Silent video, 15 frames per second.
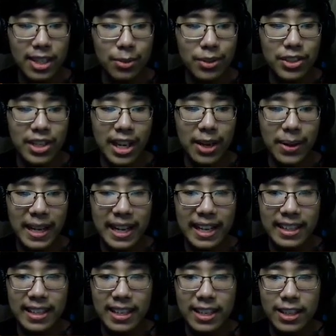which I'll
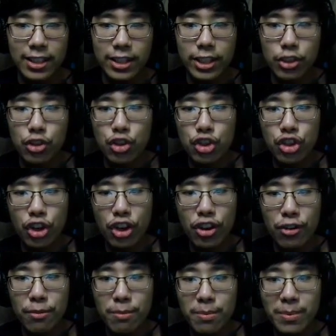add the
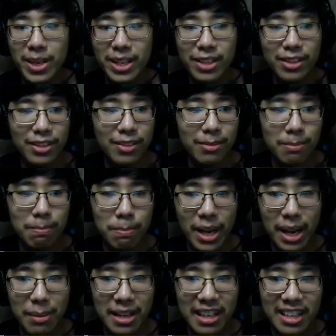German,
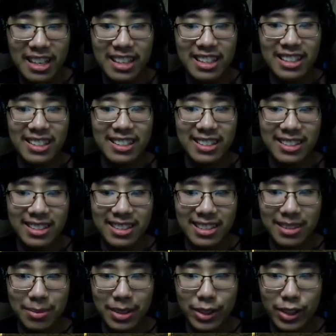baby,
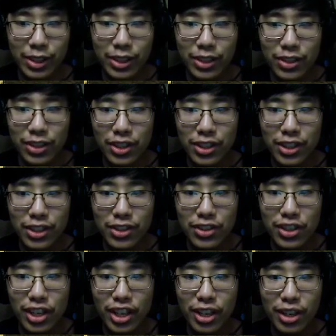because it
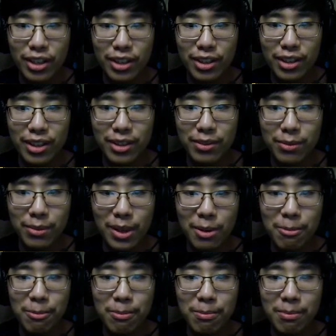is,
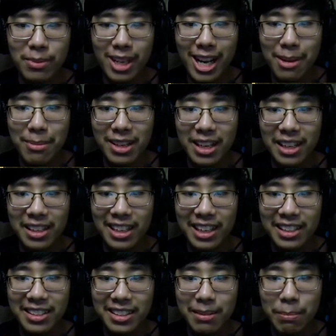well, I mean, I
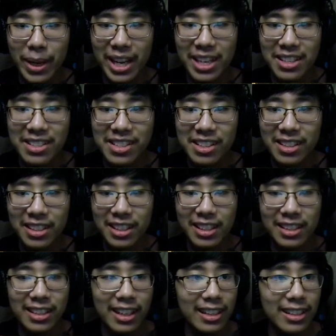like the painting
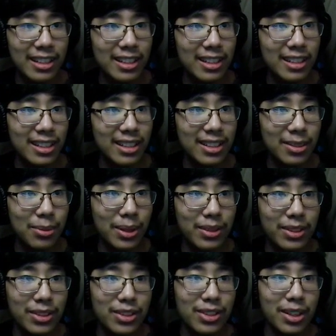like that. Well,
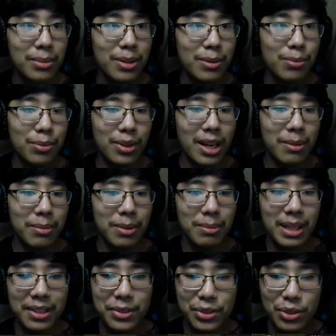there's gonna be a problem.
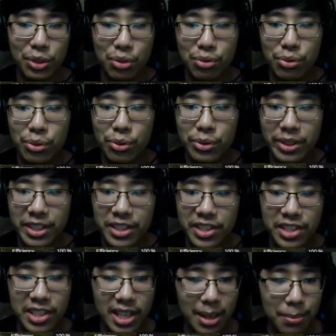How is the crew gonna
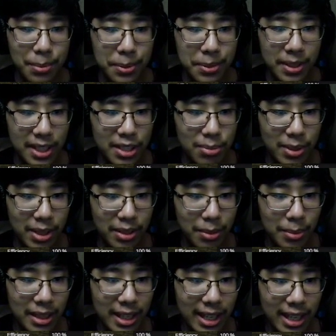escape? That's why I'm
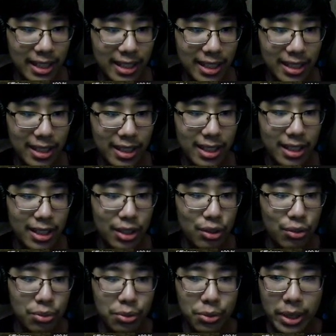gonna be adding
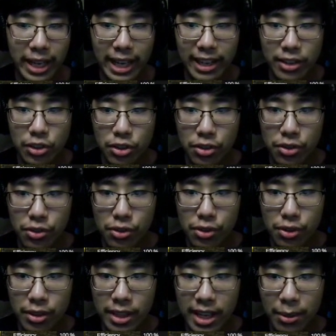crew
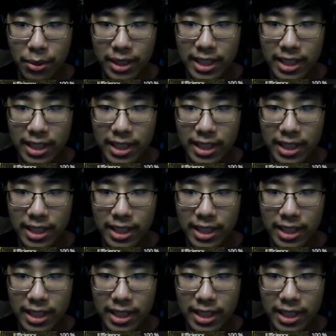hatches. That way